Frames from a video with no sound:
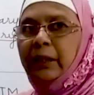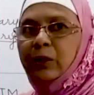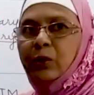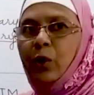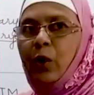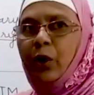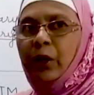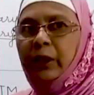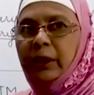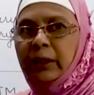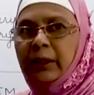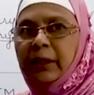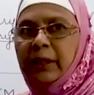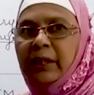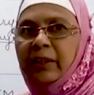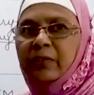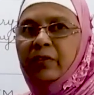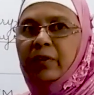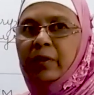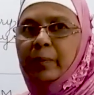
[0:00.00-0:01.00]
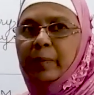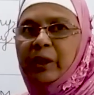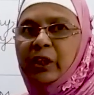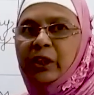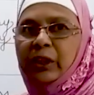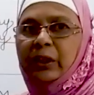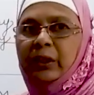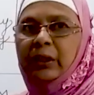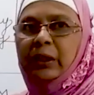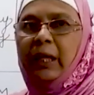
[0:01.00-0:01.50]
is auditory
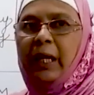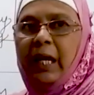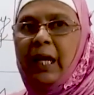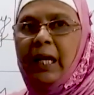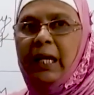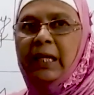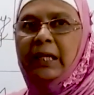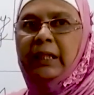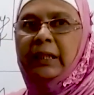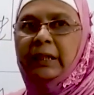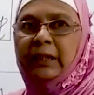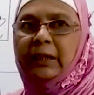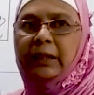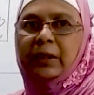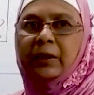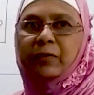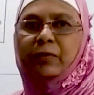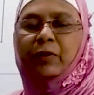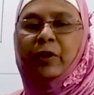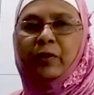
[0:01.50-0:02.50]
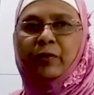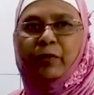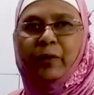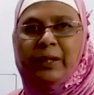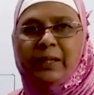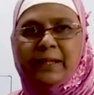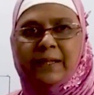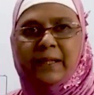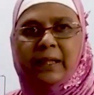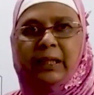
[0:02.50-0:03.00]
information held here for
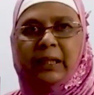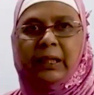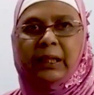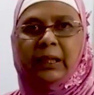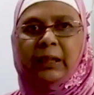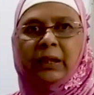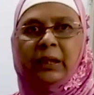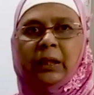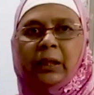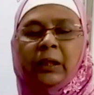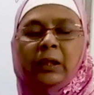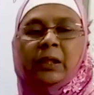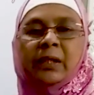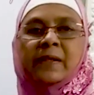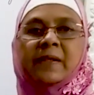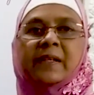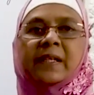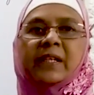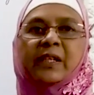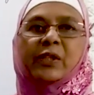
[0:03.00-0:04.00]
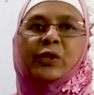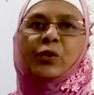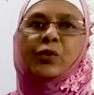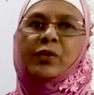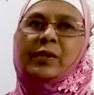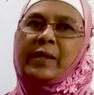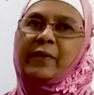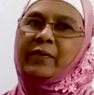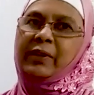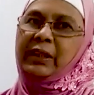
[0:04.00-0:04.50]
one second 6 to
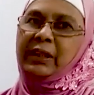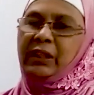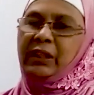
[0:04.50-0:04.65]
7